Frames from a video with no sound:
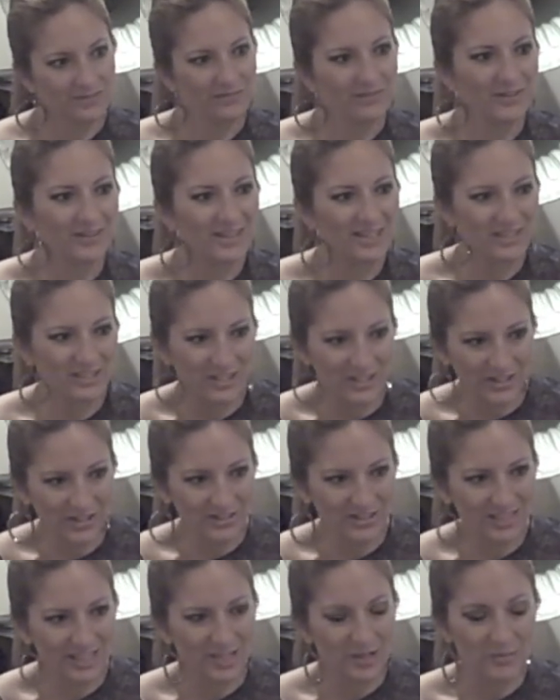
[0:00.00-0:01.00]
For this
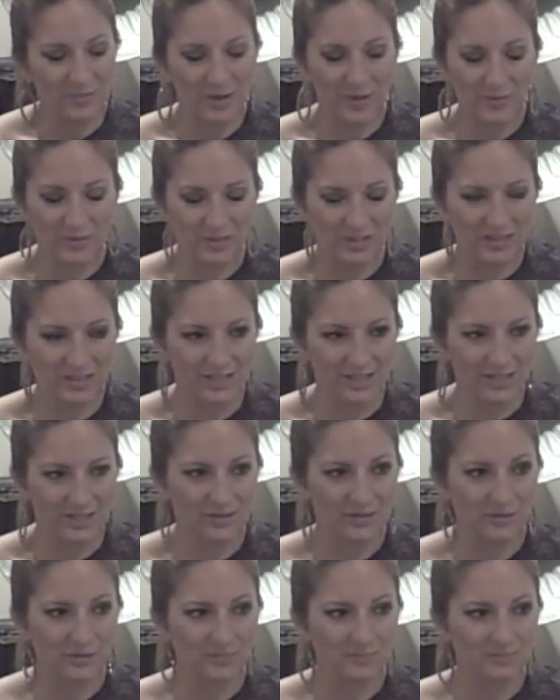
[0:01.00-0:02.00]
year, to get a publishing
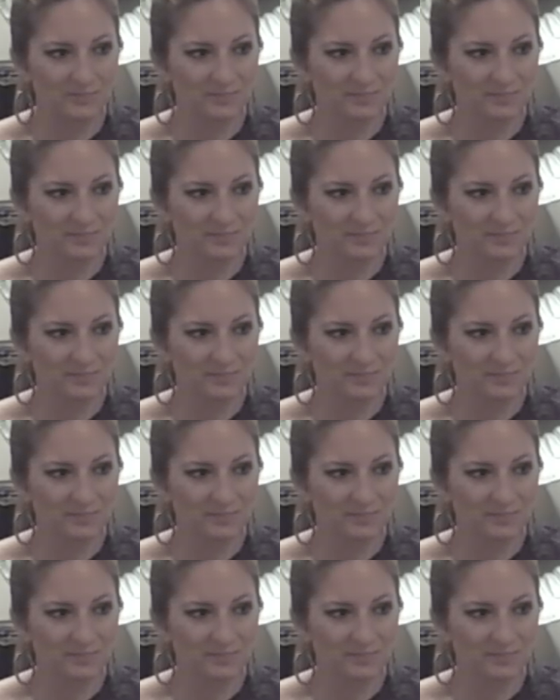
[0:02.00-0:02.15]
deal.